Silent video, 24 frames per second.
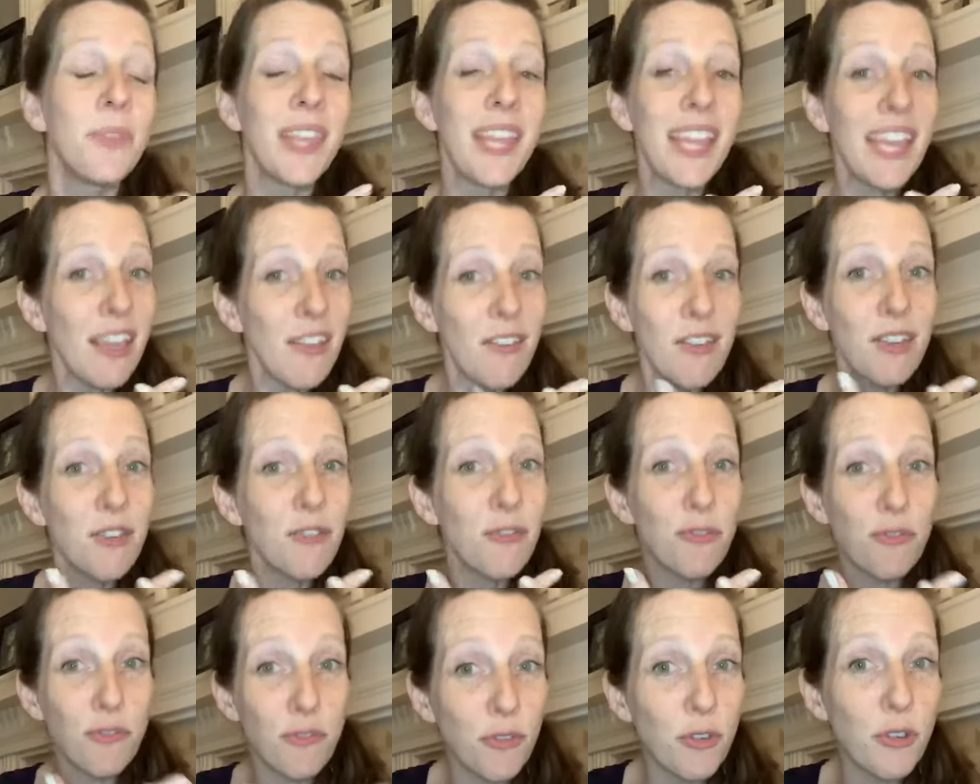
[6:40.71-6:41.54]
Even
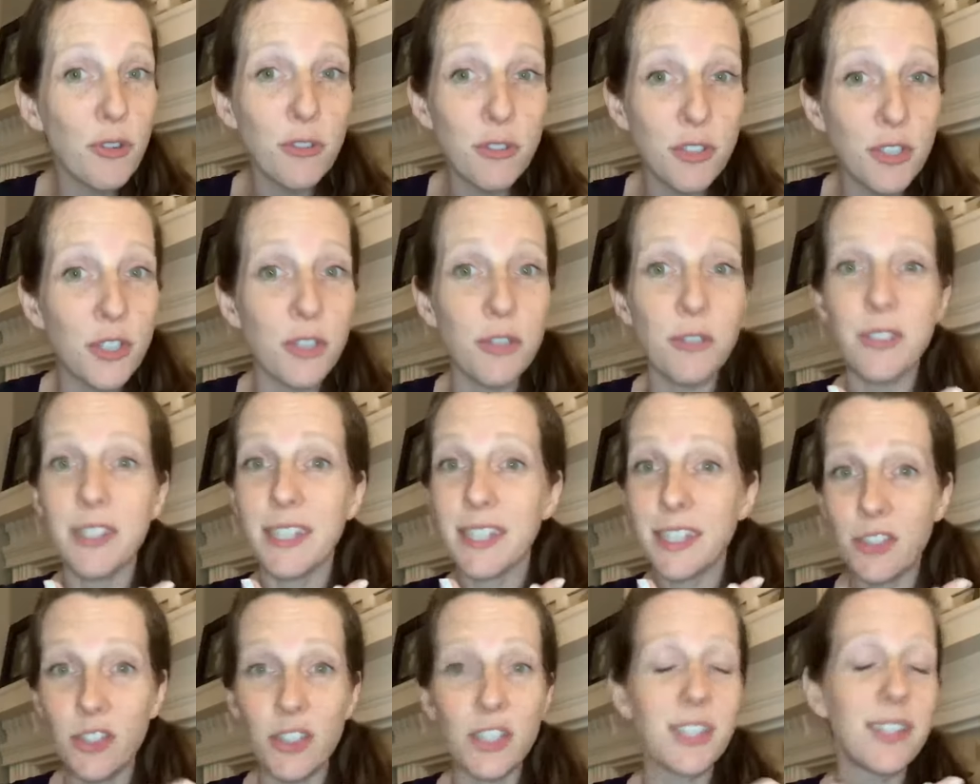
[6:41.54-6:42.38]
fruit juice,
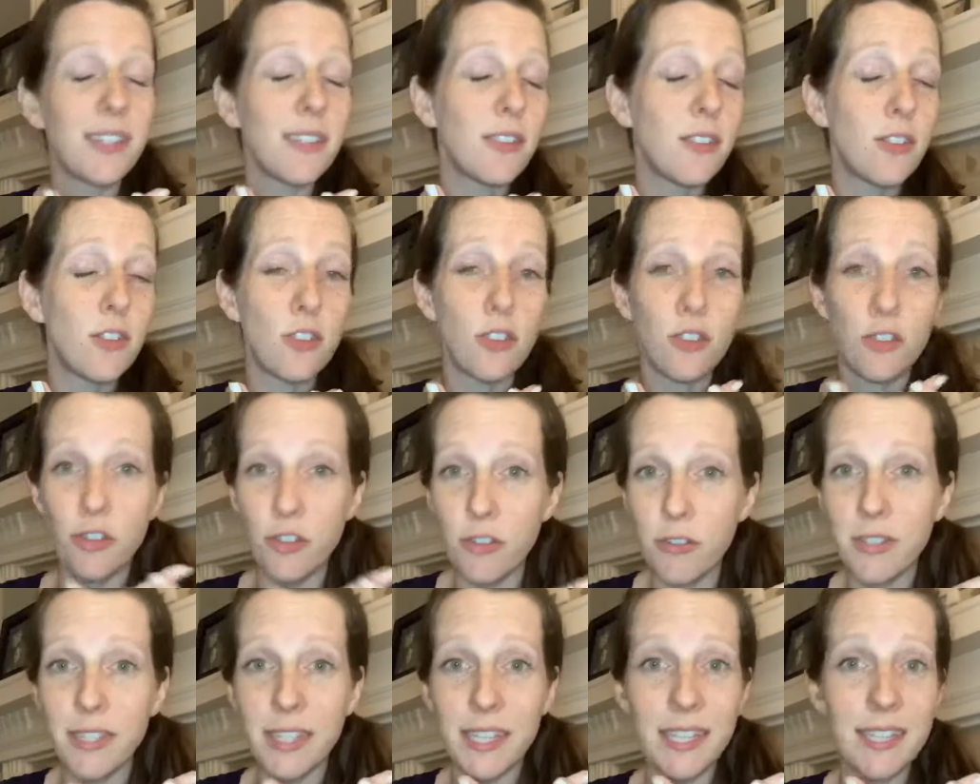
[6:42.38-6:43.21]
just
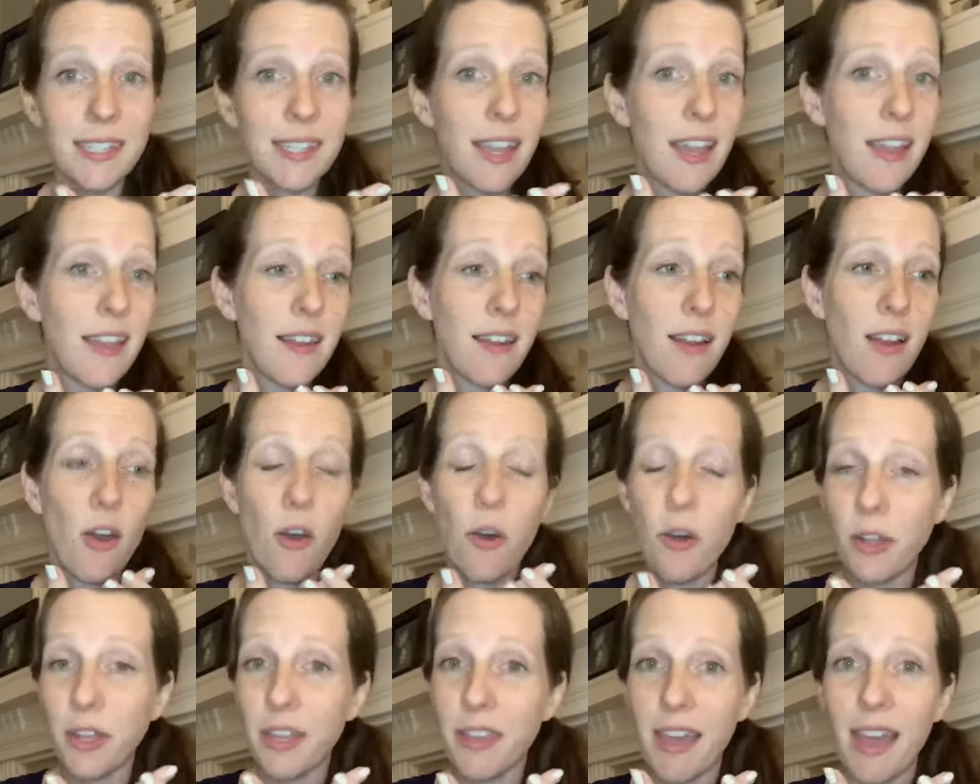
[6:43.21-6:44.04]
juices and
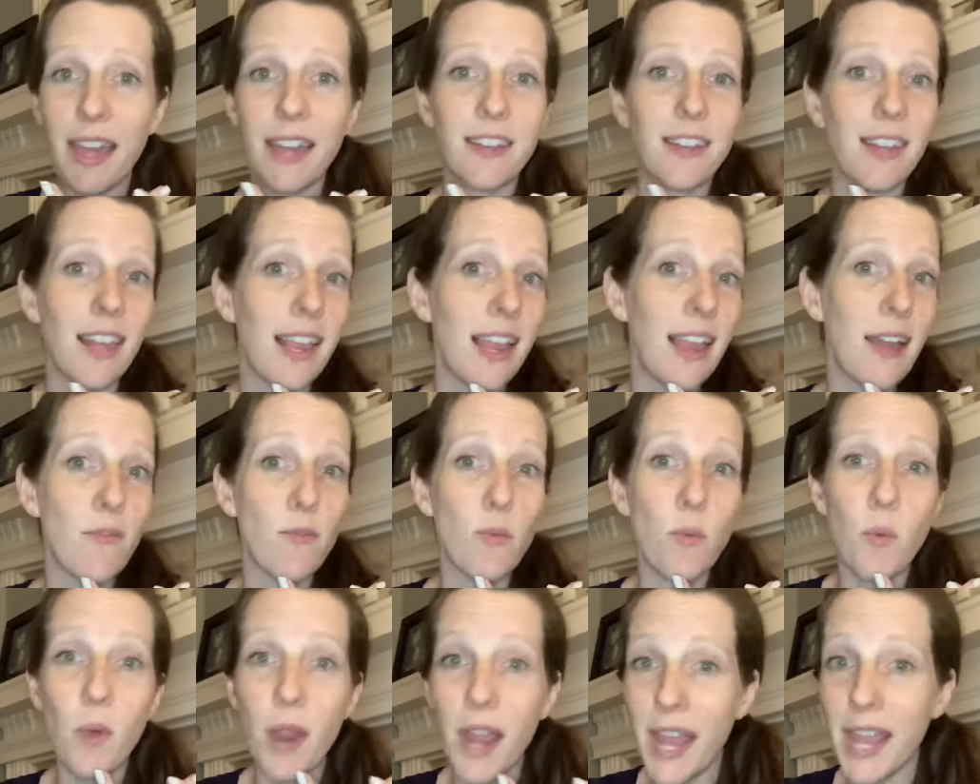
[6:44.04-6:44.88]
all of that, they have
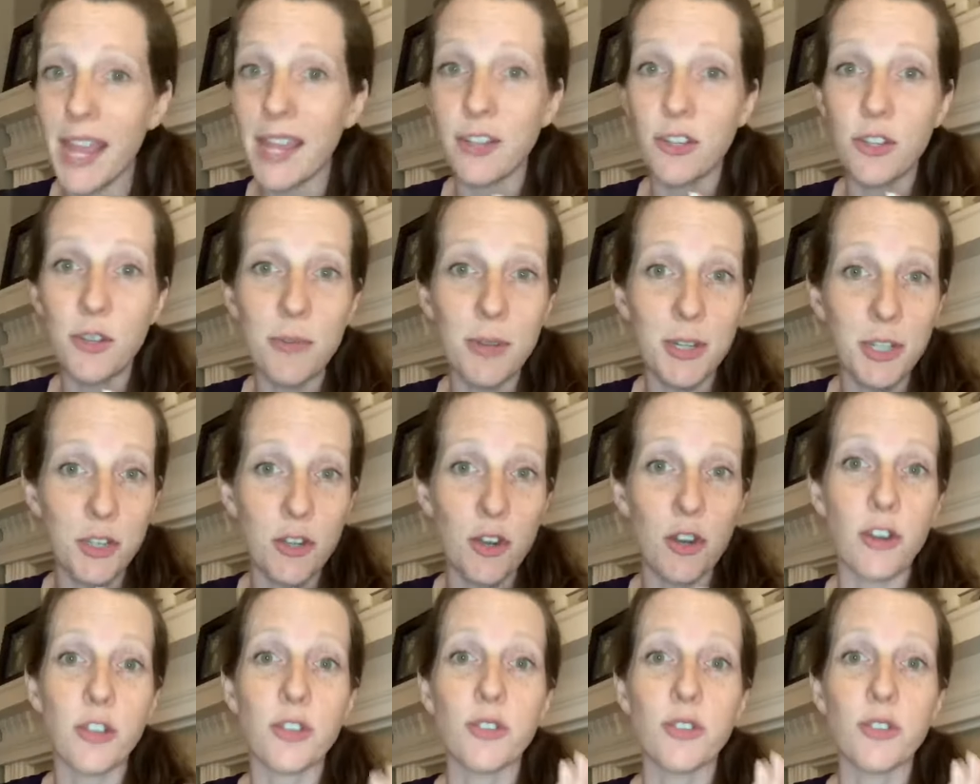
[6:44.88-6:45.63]
way too much sugar.